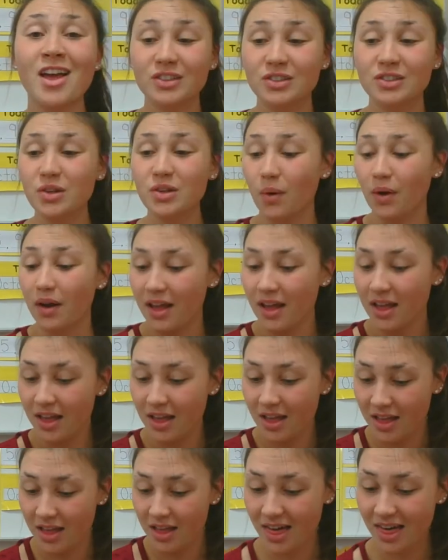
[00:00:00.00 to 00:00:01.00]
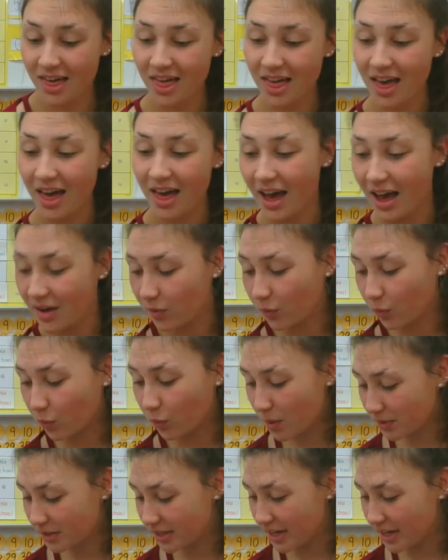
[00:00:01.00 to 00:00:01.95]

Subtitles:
So we will